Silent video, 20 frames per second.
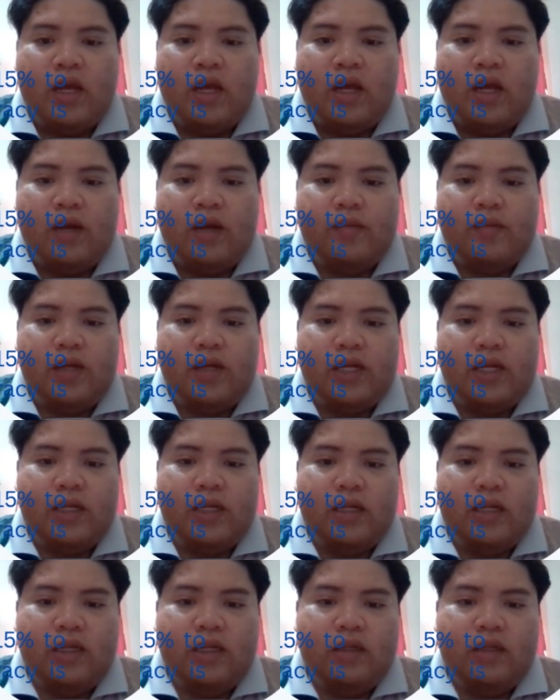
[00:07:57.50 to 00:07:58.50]

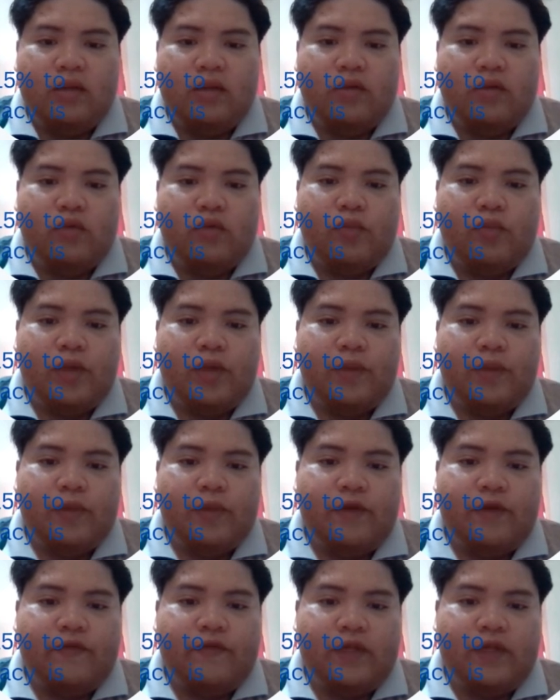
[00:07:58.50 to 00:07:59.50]
Upgrading to
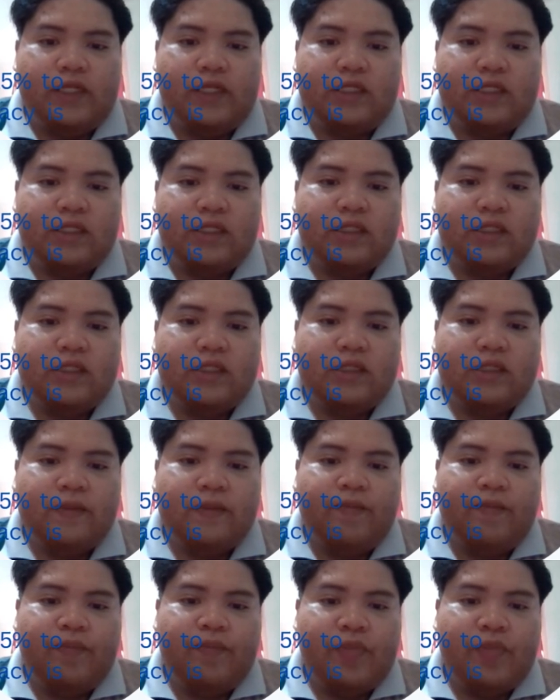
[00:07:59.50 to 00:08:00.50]
premium finishes
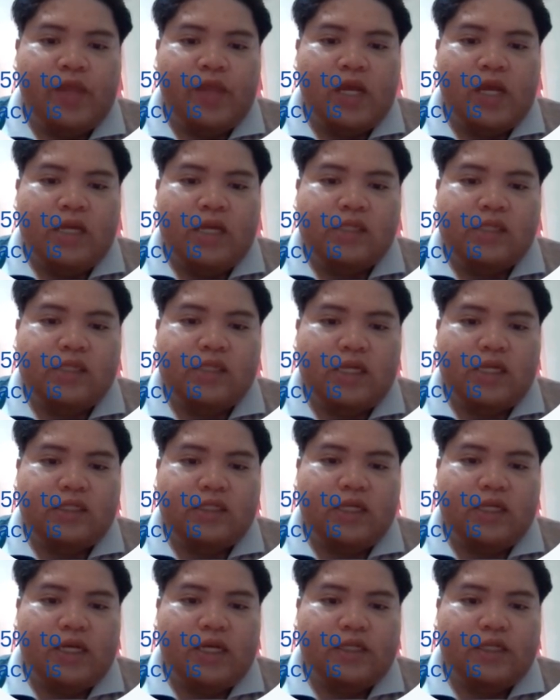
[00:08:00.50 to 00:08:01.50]
such
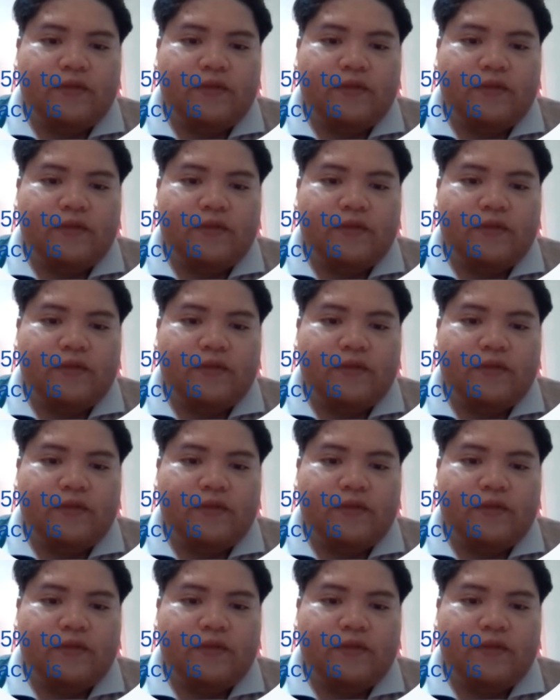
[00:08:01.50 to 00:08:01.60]
as